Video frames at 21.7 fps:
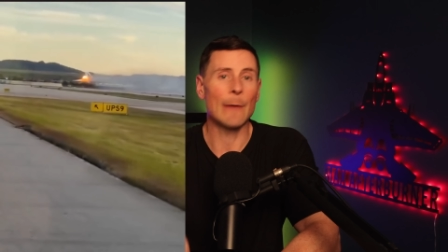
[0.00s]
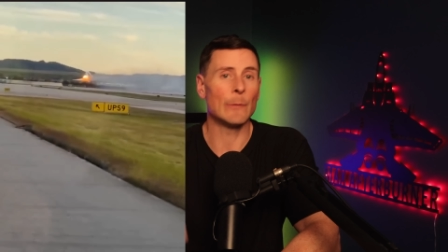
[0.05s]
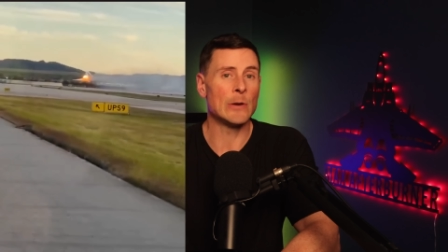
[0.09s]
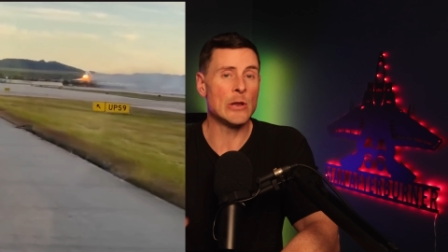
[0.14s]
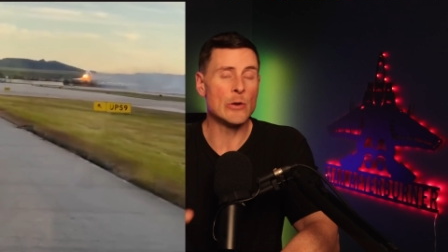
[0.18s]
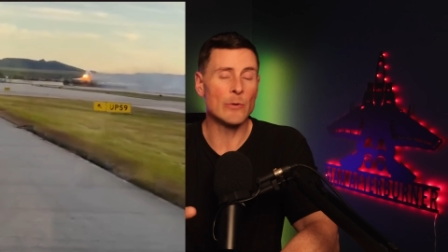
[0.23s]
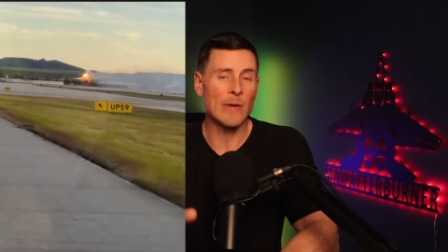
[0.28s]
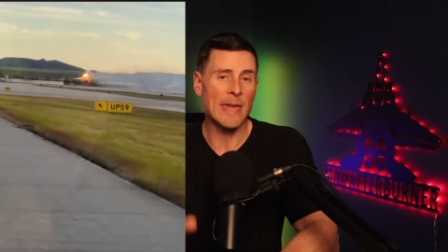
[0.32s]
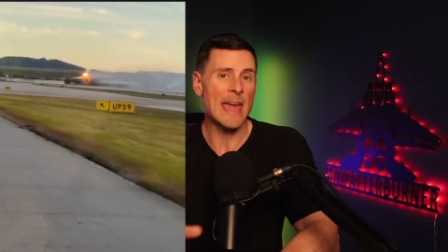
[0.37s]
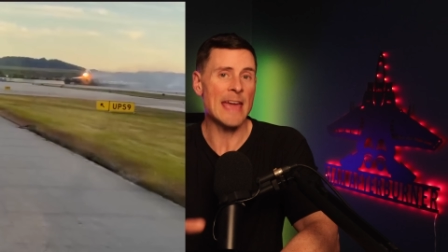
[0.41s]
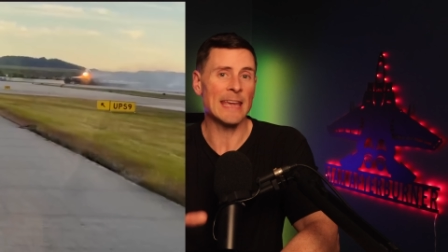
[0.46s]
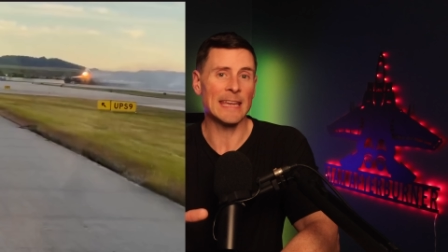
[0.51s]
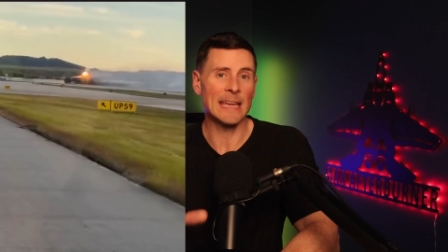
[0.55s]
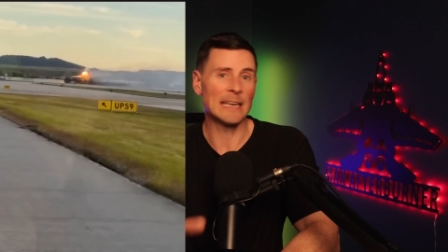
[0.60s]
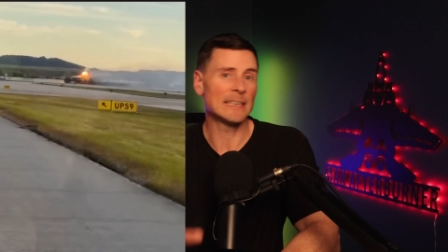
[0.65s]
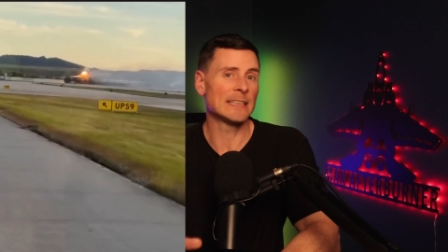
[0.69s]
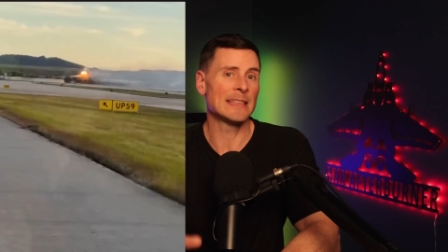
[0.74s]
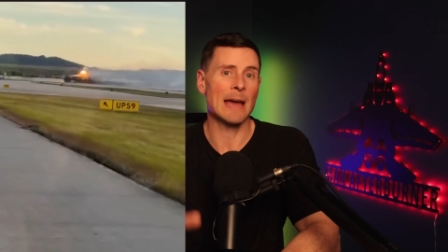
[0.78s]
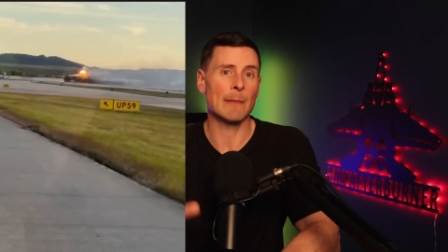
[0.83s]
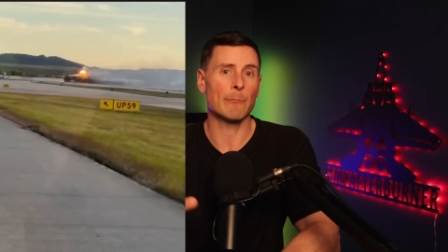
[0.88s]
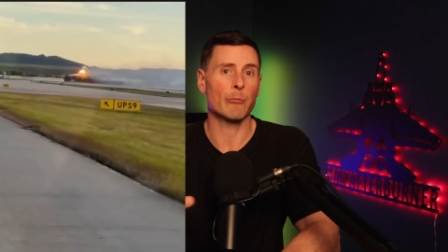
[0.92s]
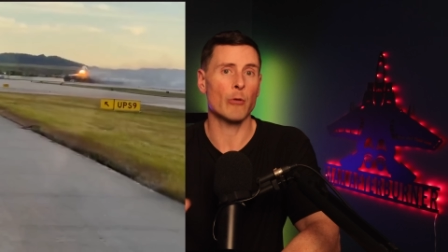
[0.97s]
And when you can't
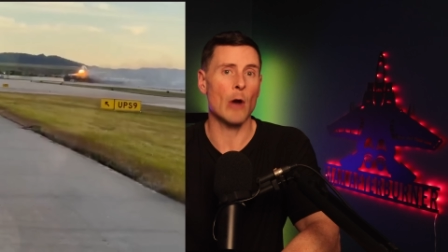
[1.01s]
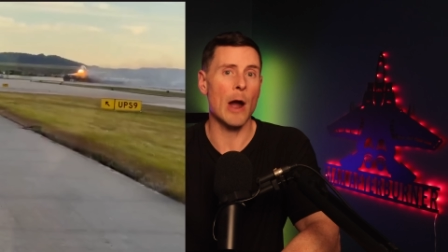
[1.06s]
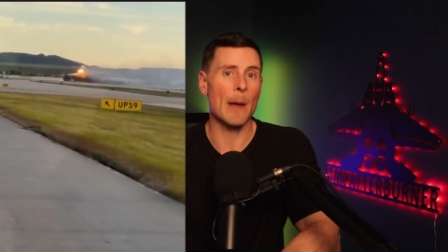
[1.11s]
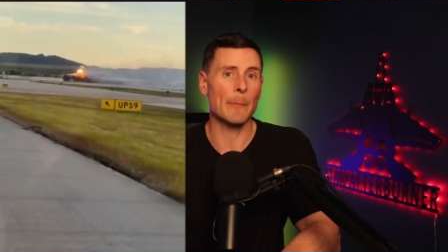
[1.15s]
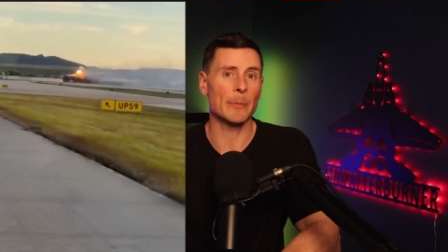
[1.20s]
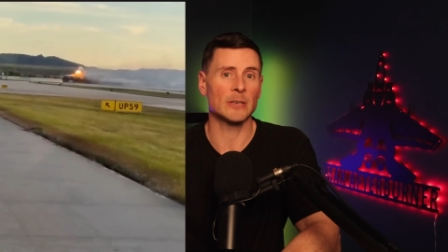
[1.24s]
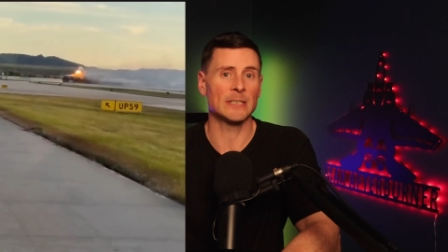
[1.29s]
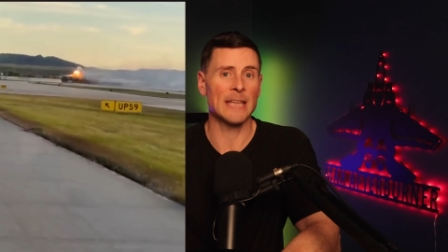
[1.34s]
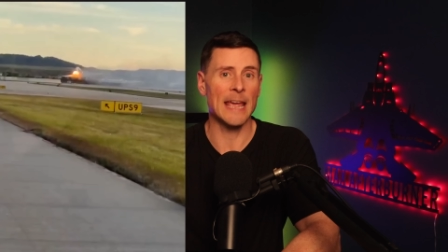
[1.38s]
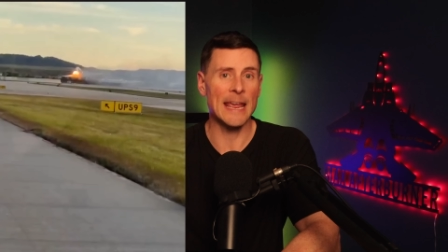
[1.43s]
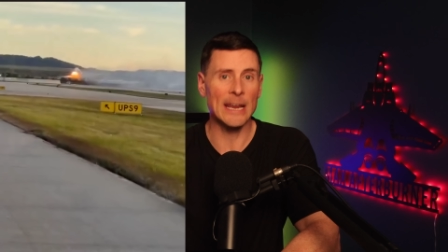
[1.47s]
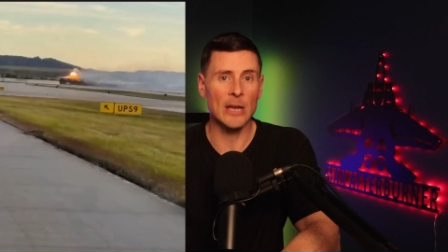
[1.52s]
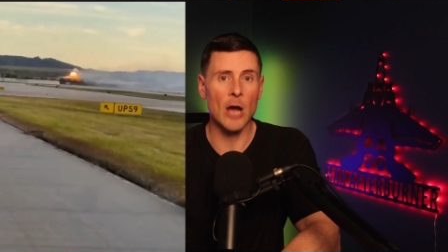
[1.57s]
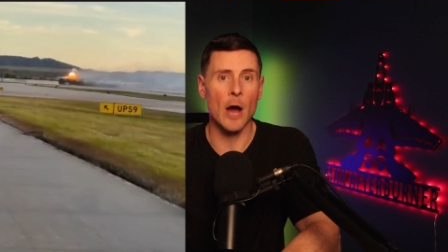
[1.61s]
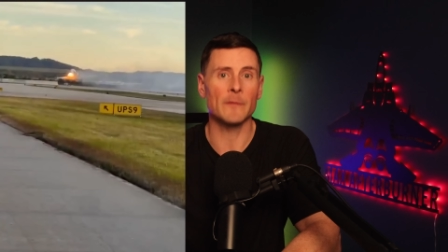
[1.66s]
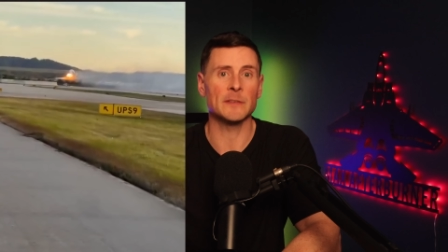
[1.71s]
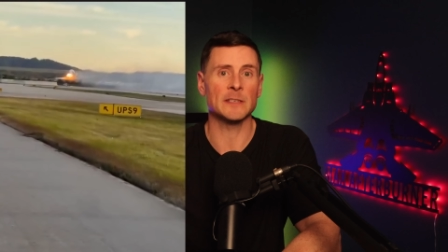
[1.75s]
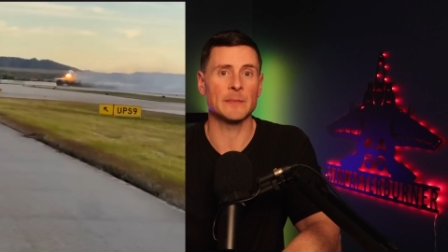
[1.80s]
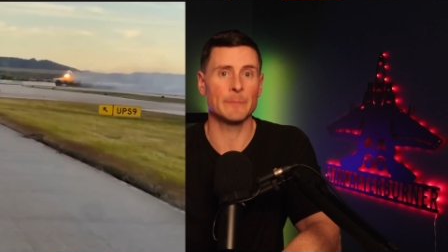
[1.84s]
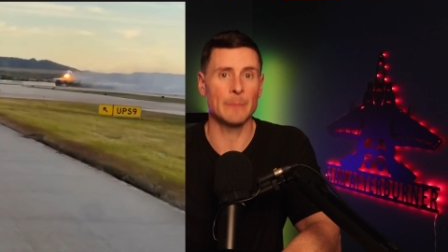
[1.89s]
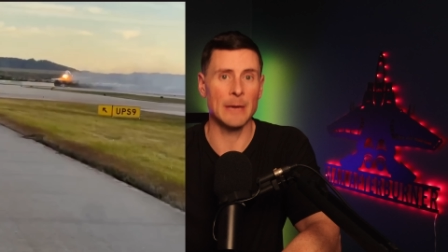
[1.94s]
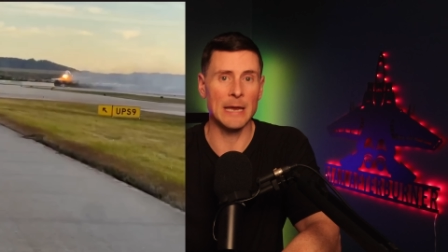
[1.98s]
get to that proper
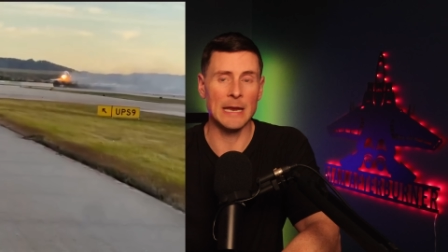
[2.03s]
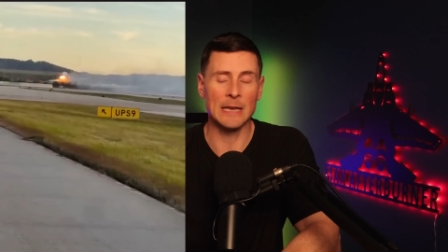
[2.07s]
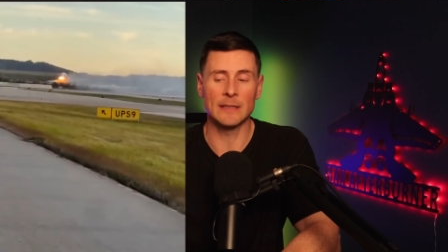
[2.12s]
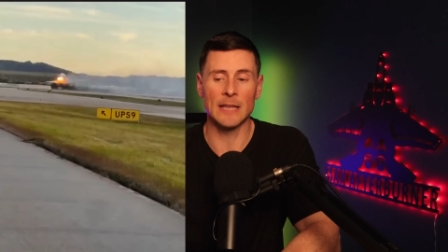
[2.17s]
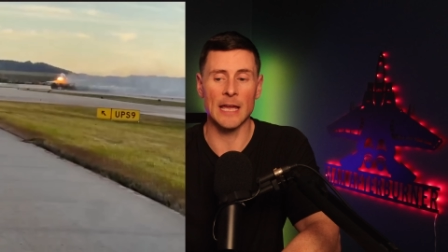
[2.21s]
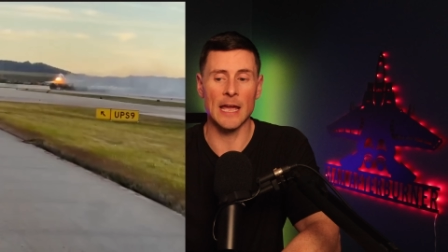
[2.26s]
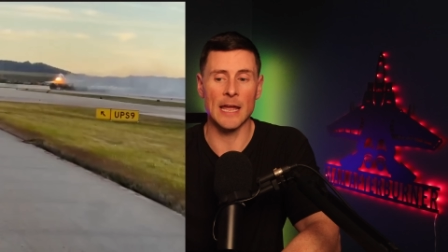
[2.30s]
takeoff speed,